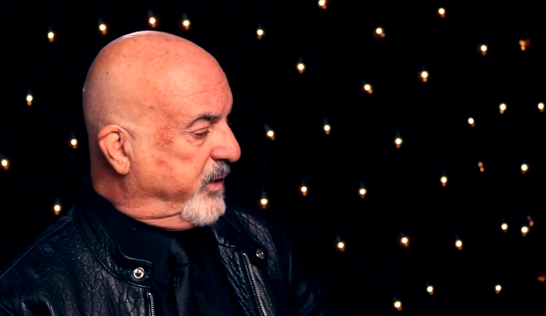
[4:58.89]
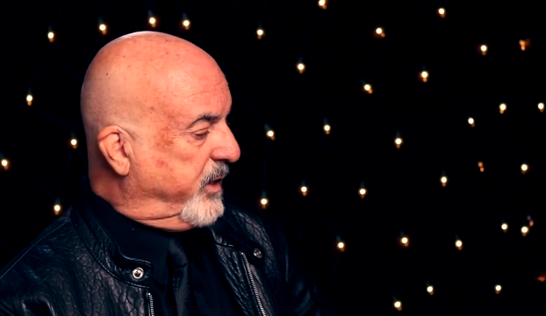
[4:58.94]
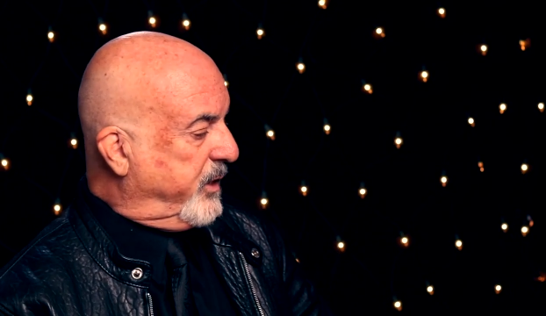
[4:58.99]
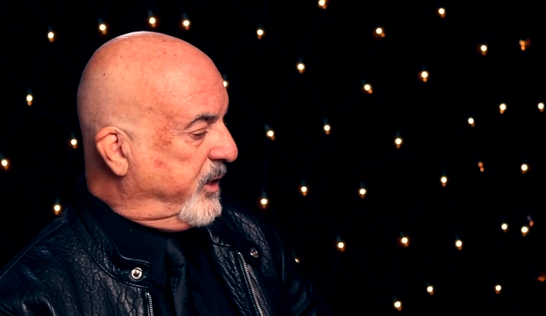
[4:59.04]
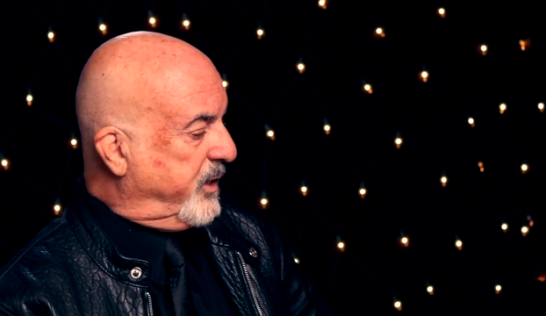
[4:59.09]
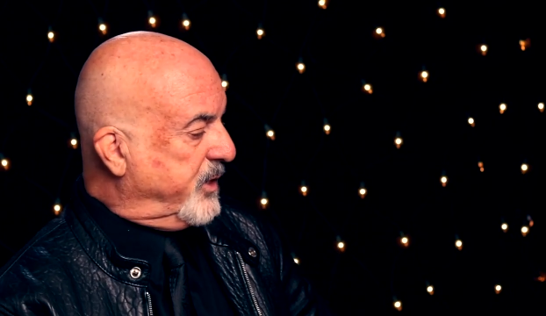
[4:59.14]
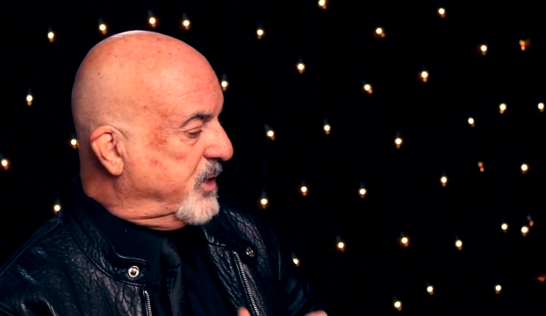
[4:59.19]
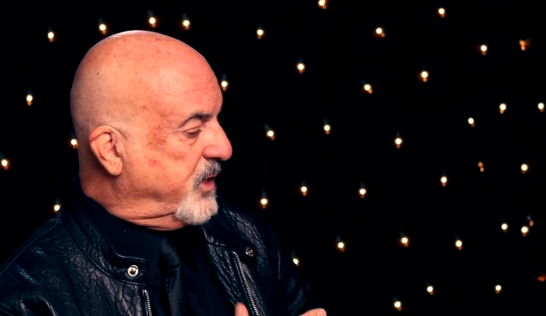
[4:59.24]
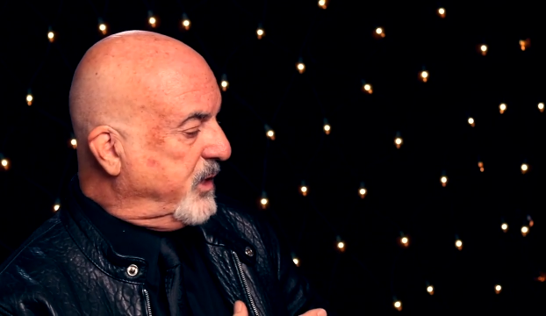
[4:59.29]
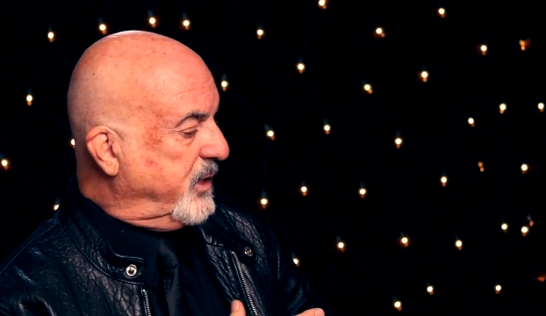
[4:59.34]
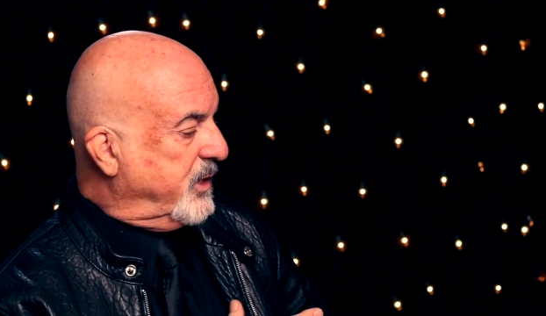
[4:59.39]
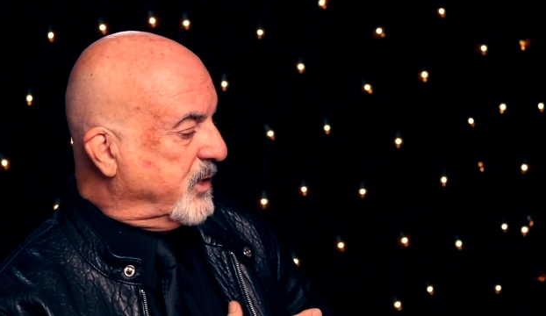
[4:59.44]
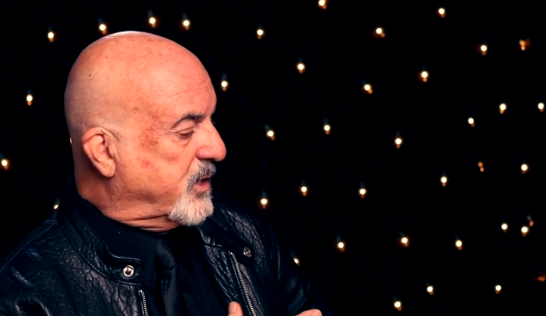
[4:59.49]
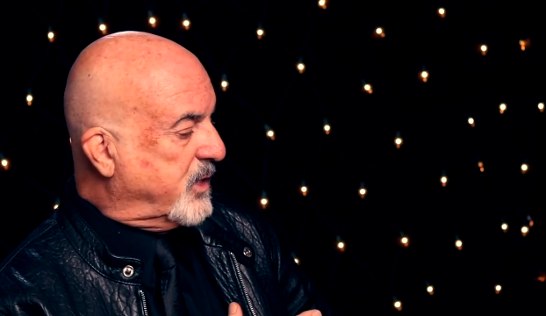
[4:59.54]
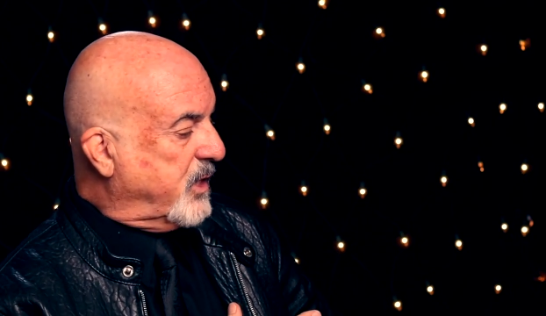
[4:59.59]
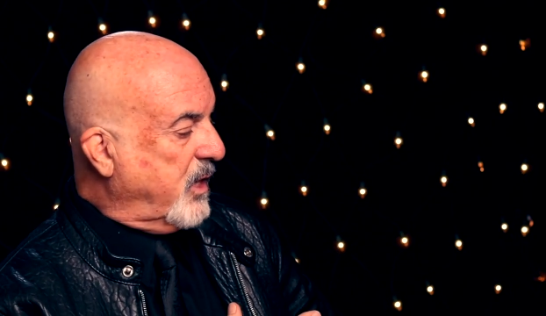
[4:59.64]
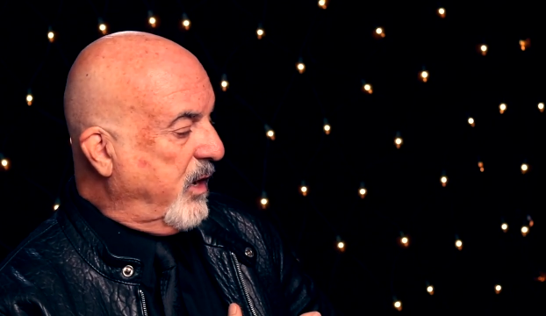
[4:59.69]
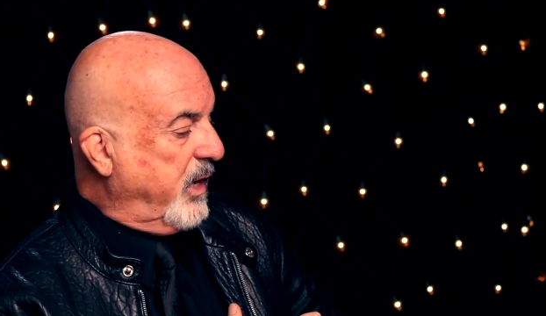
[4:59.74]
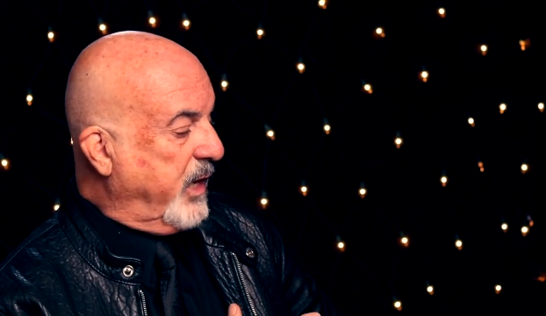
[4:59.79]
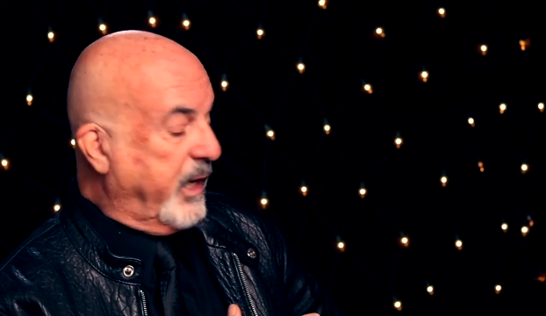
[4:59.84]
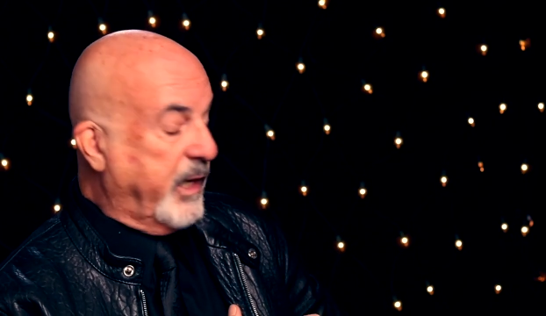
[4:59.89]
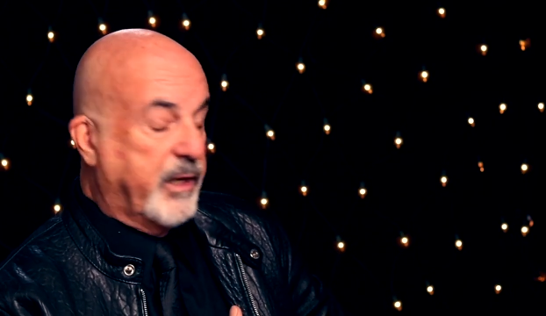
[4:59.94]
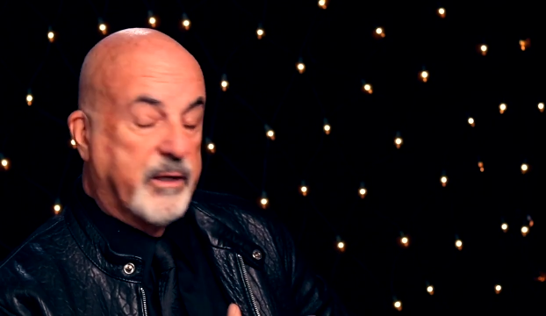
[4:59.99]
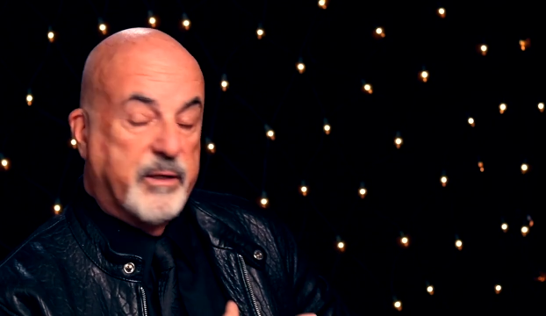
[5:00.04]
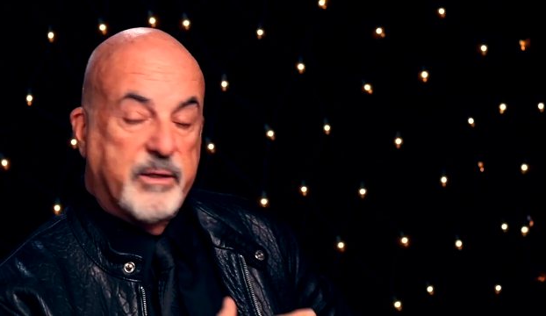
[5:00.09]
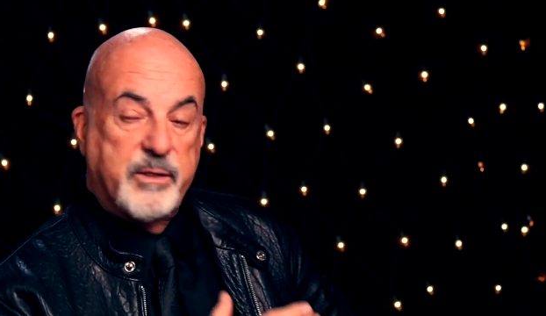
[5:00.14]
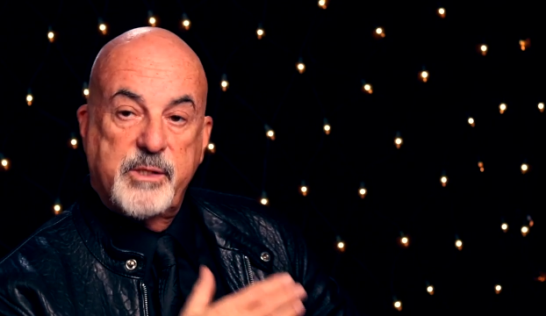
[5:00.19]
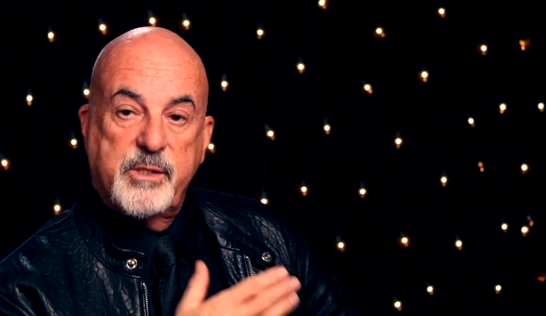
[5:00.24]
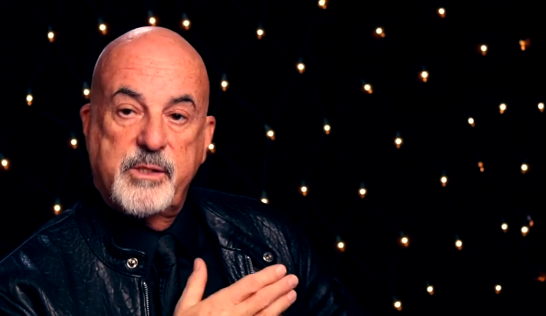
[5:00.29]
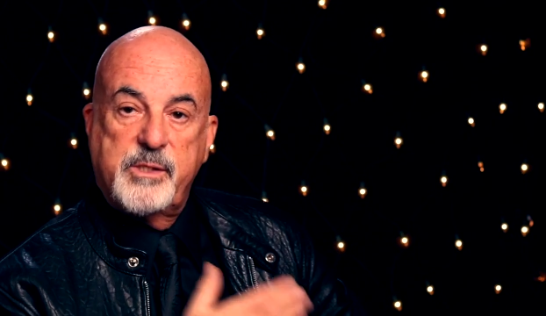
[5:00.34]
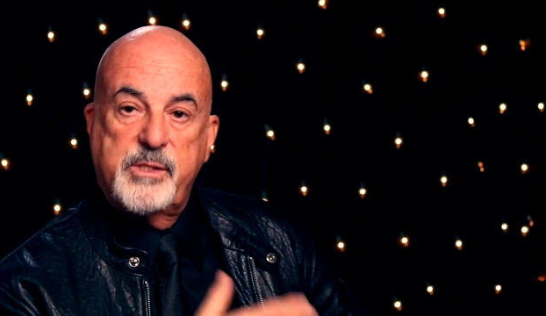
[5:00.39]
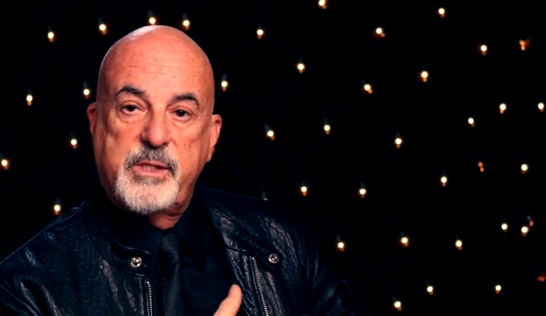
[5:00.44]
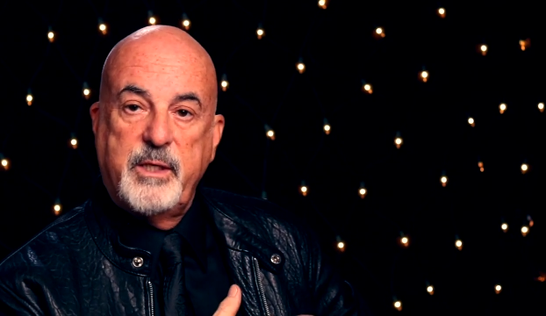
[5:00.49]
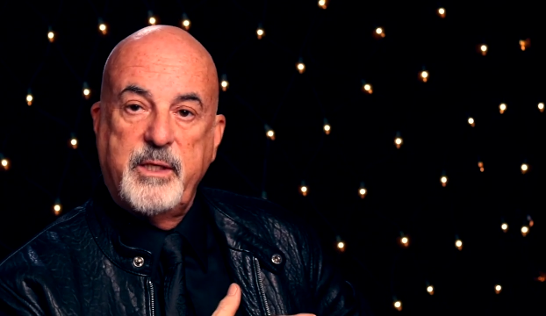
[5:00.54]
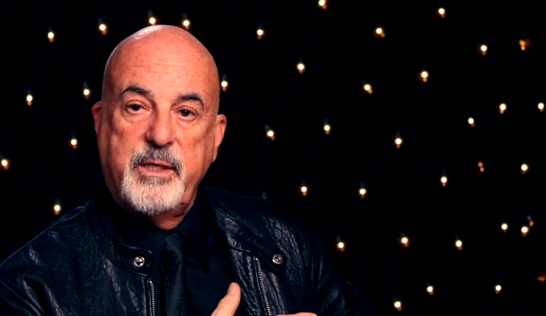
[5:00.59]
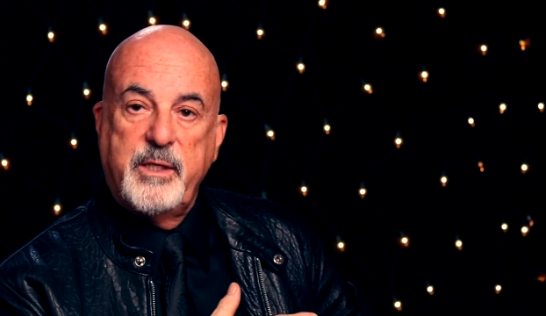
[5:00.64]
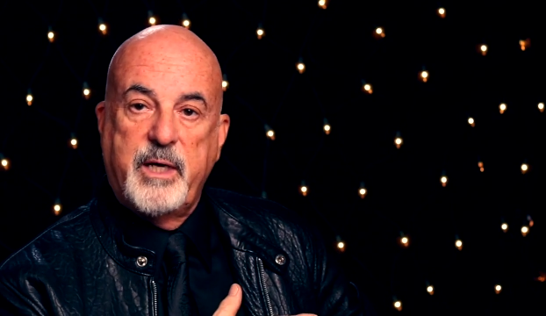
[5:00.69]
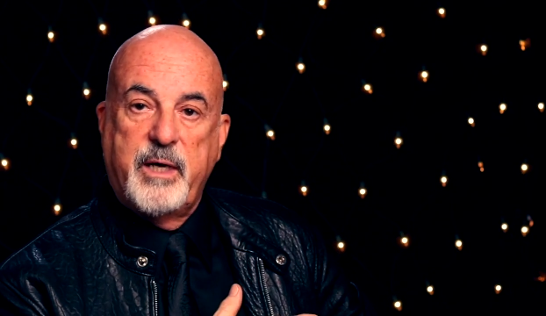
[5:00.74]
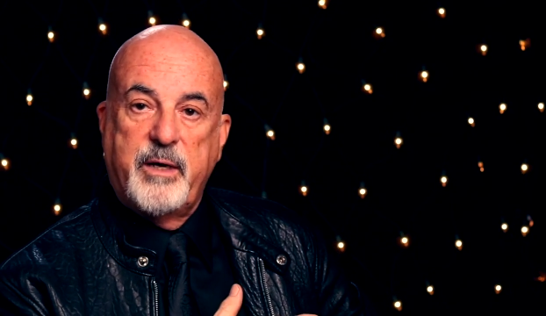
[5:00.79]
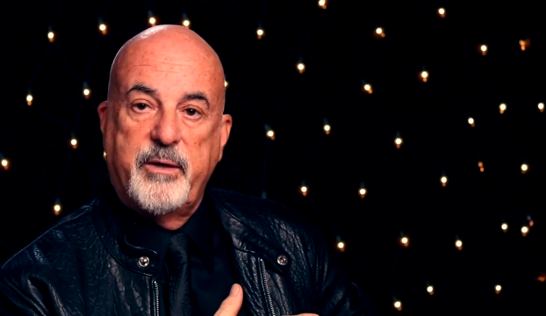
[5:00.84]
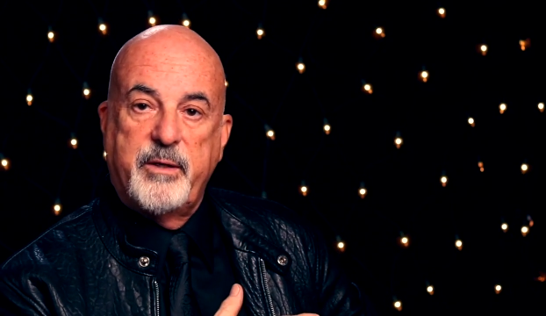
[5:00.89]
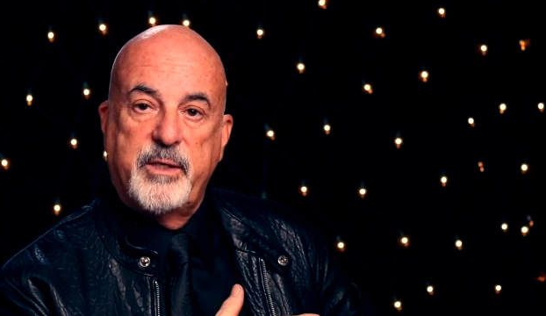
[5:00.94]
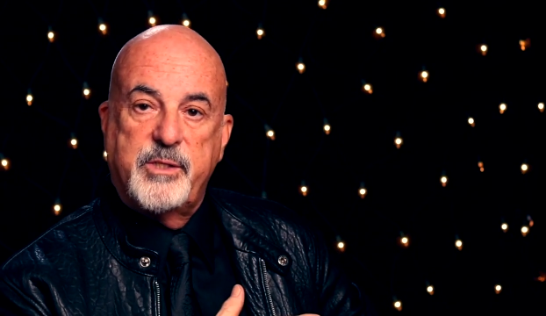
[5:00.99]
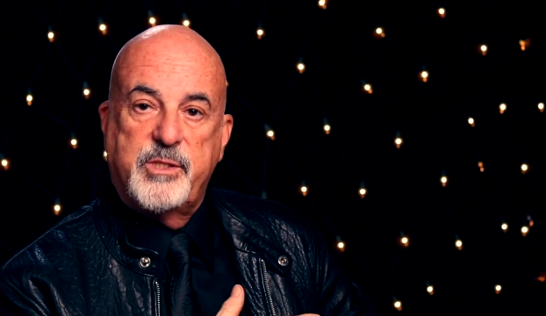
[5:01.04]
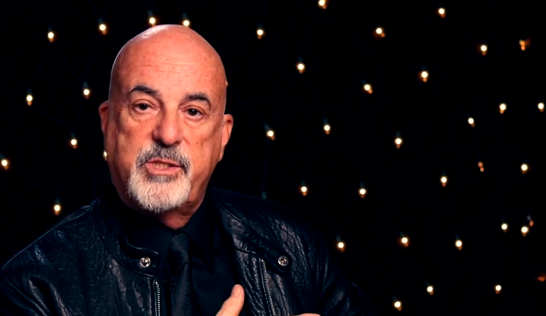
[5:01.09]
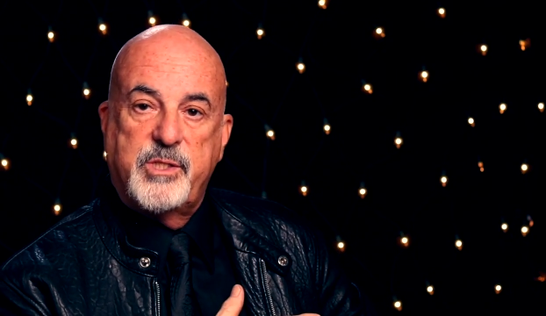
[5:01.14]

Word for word: and I see this guy sitting down this